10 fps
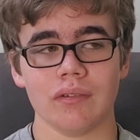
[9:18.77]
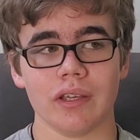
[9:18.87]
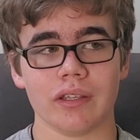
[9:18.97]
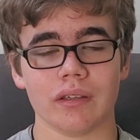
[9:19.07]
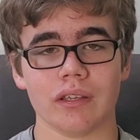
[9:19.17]

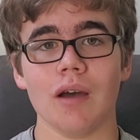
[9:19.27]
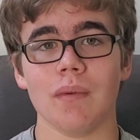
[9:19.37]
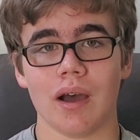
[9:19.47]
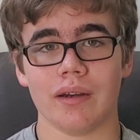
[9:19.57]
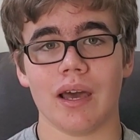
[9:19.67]
Like, come
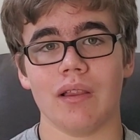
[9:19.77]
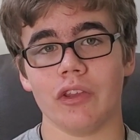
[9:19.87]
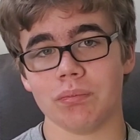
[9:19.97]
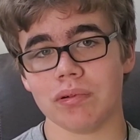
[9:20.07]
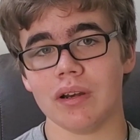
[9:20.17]
on now,
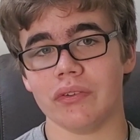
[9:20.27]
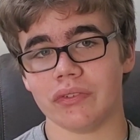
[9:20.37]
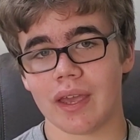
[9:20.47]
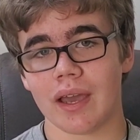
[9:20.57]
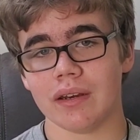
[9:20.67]
that's pretty
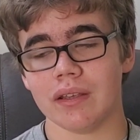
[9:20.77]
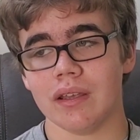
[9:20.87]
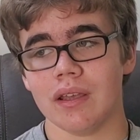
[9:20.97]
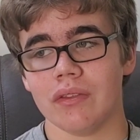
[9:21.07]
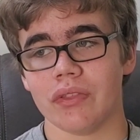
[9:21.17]
sad
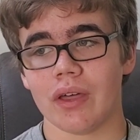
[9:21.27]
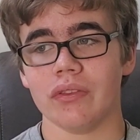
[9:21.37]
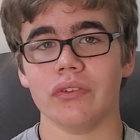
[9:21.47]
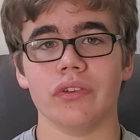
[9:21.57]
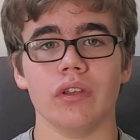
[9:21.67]
that
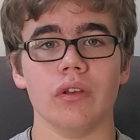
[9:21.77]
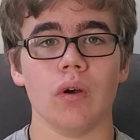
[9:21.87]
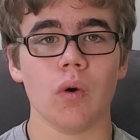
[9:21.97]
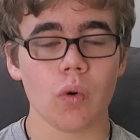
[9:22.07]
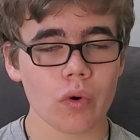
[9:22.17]
this
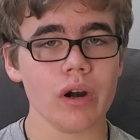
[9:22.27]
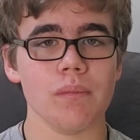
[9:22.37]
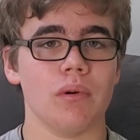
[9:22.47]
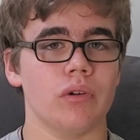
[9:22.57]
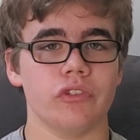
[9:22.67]

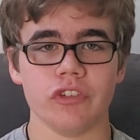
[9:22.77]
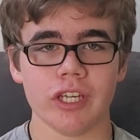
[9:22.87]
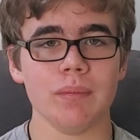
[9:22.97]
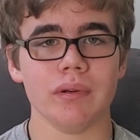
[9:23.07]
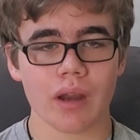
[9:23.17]
horrible,
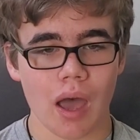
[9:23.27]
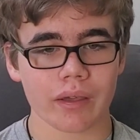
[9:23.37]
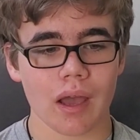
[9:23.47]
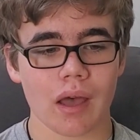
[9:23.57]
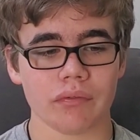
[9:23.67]
cheap
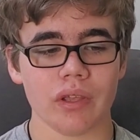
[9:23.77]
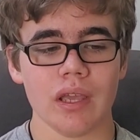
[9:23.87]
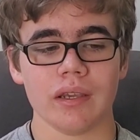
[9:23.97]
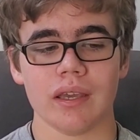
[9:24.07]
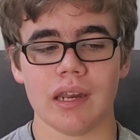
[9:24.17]
knockoff
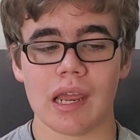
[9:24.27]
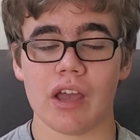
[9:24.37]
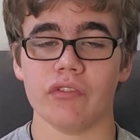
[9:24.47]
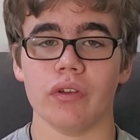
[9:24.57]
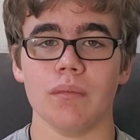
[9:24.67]
can
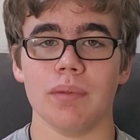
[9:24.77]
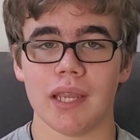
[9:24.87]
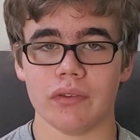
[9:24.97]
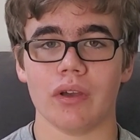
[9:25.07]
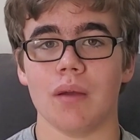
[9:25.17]
have
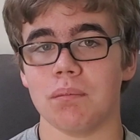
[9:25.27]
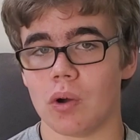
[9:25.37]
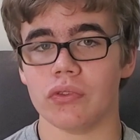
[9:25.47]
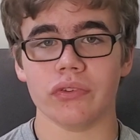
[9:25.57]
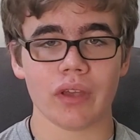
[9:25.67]
paint on
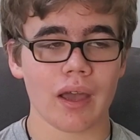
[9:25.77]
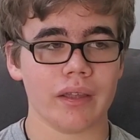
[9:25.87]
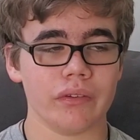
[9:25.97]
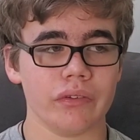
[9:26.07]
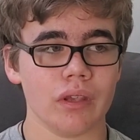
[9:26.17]
both
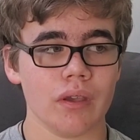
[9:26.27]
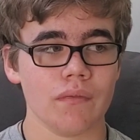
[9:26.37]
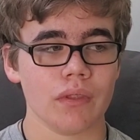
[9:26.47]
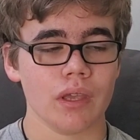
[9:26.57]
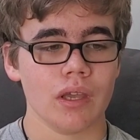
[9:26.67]
sides,
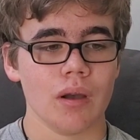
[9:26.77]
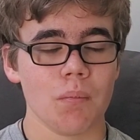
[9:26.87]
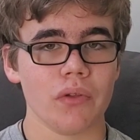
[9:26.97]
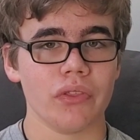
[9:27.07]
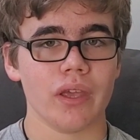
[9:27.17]

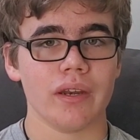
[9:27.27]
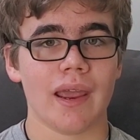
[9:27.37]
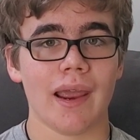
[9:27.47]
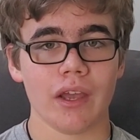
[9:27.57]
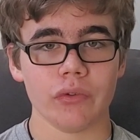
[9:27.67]
but then
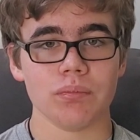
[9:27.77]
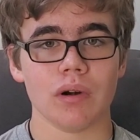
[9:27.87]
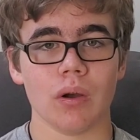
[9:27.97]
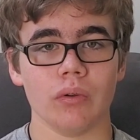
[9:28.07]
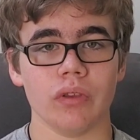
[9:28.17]

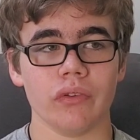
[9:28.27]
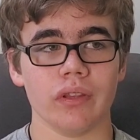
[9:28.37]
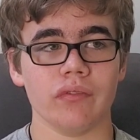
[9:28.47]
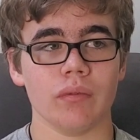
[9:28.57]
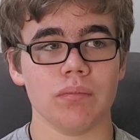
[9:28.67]
Hasbro doesn't
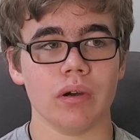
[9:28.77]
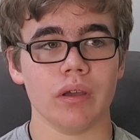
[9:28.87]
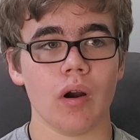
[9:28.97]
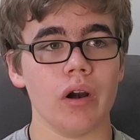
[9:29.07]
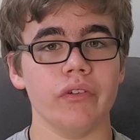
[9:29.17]
even put
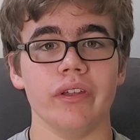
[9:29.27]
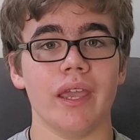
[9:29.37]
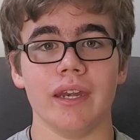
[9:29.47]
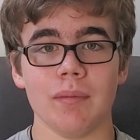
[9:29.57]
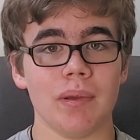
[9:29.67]
hardly
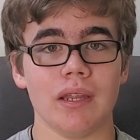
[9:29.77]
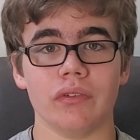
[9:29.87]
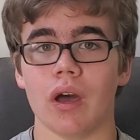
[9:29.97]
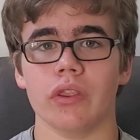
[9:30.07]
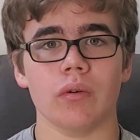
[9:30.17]
any paint
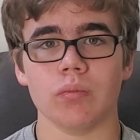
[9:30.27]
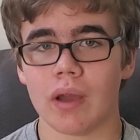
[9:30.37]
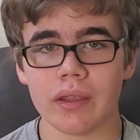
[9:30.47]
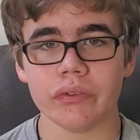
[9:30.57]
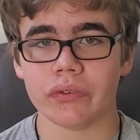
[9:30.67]
on the
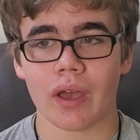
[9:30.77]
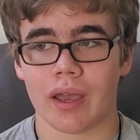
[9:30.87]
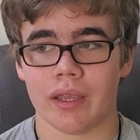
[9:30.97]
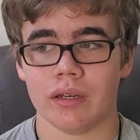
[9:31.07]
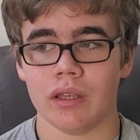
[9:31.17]
right
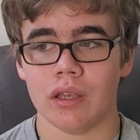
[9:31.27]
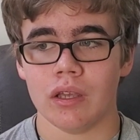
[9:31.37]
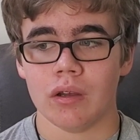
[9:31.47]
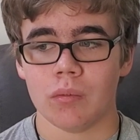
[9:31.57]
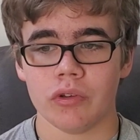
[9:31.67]
side,
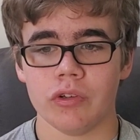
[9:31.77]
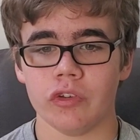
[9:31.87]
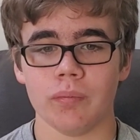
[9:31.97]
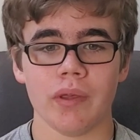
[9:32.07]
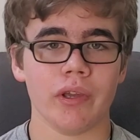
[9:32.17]
which
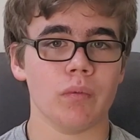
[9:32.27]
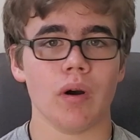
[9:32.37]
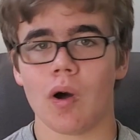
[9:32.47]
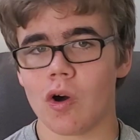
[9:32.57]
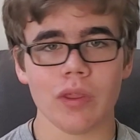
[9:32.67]
used to be, like,
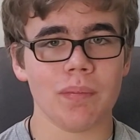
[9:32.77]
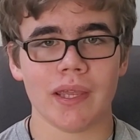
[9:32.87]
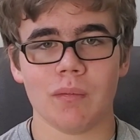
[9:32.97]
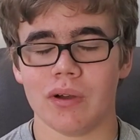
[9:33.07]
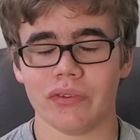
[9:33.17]
where all the
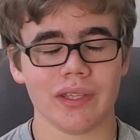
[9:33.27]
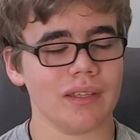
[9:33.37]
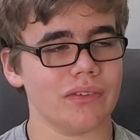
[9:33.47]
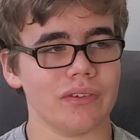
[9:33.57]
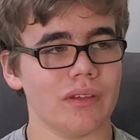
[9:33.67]
paint was. Like,
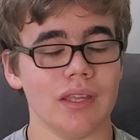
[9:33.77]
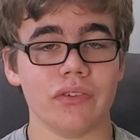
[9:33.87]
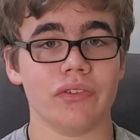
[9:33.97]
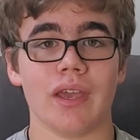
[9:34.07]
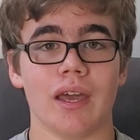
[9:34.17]
it's
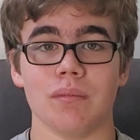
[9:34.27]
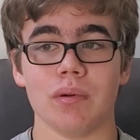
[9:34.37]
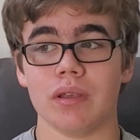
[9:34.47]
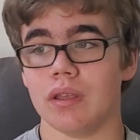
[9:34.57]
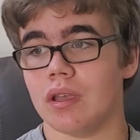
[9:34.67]
sad,
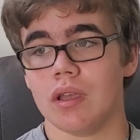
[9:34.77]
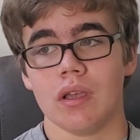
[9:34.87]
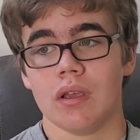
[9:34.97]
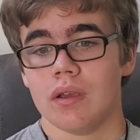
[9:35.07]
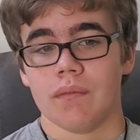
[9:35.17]
but
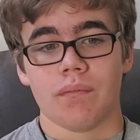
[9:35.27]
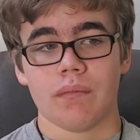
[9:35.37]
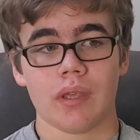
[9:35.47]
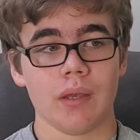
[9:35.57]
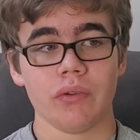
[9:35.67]

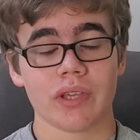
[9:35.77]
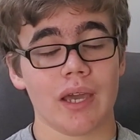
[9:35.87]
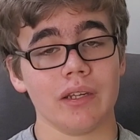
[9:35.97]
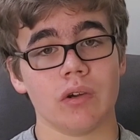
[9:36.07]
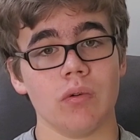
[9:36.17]
it was
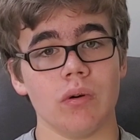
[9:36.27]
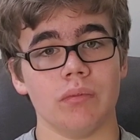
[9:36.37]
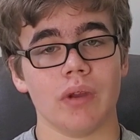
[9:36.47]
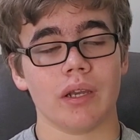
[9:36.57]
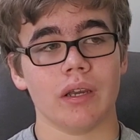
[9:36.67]
kind of cool,
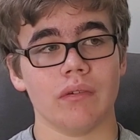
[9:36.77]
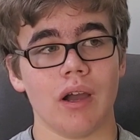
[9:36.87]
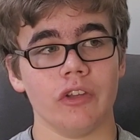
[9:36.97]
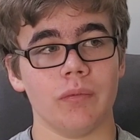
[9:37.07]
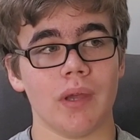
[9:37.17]
not gonna
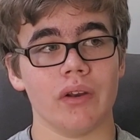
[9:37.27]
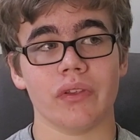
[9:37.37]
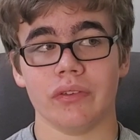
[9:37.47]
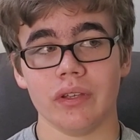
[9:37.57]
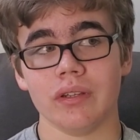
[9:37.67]
lie, to be honest.
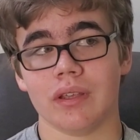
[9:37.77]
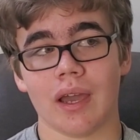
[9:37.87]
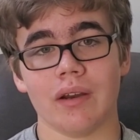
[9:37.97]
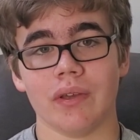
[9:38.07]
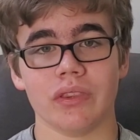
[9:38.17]
I did
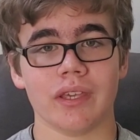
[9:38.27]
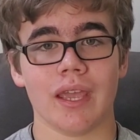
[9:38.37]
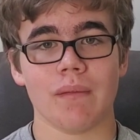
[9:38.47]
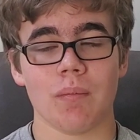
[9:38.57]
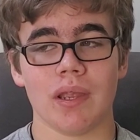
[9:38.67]
kind of like the
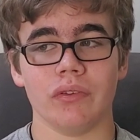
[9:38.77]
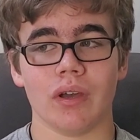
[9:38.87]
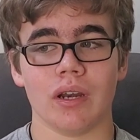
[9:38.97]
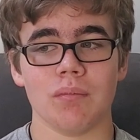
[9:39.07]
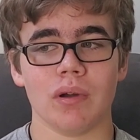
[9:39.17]
camo paint
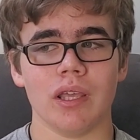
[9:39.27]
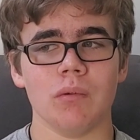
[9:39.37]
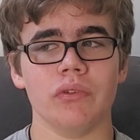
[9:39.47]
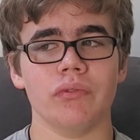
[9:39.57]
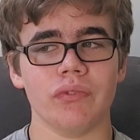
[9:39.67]
on it, but it
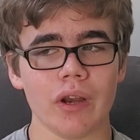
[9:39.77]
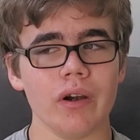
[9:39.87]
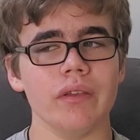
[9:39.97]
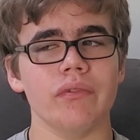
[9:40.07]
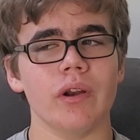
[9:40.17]
was
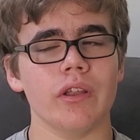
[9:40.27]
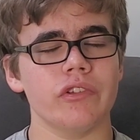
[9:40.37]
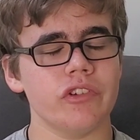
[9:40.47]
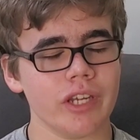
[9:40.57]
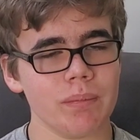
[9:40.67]
very, very
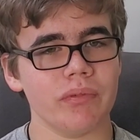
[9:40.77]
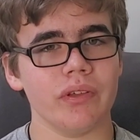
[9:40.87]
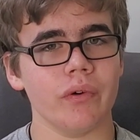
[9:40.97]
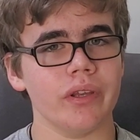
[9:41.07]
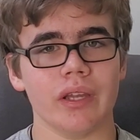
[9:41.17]
cheap
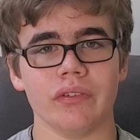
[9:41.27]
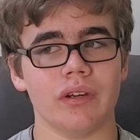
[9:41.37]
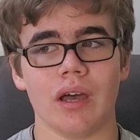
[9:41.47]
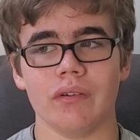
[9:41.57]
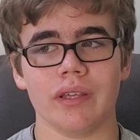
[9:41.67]
feeling. I did
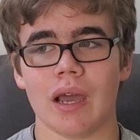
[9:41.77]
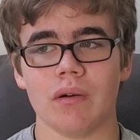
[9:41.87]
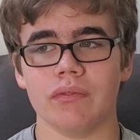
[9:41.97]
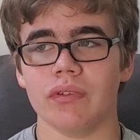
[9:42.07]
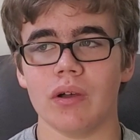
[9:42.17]
not like how
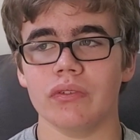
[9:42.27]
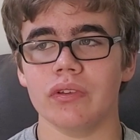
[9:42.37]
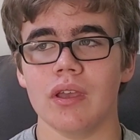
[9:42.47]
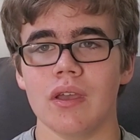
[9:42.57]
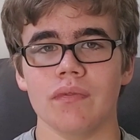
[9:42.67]
it felt,
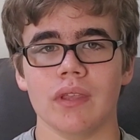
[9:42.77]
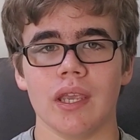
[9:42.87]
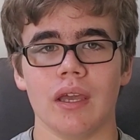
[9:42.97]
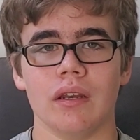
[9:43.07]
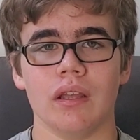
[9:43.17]

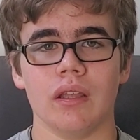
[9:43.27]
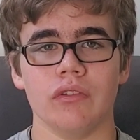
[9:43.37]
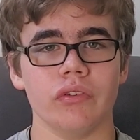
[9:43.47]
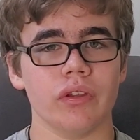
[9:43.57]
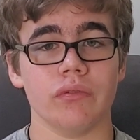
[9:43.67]
and
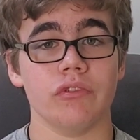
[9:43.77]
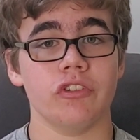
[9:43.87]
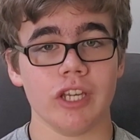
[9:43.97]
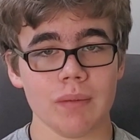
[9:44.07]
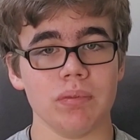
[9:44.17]
just a
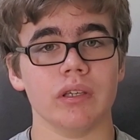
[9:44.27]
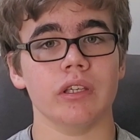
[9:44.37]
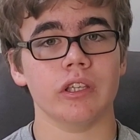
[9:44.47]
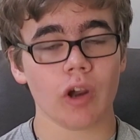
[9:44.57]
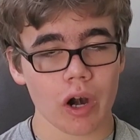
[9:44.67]
cheap
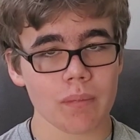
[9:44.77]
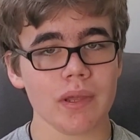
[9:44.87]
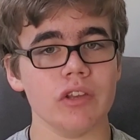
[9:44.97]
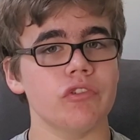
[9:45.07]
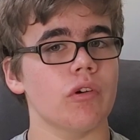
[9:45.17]

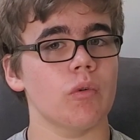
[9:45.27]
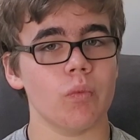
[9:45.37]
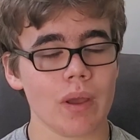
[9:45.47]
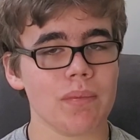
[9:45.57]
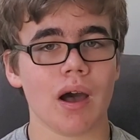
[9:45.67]
garbage
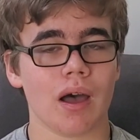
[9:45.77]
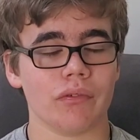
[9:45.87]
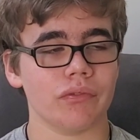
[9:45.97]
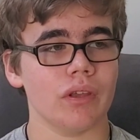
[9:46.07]
ripoff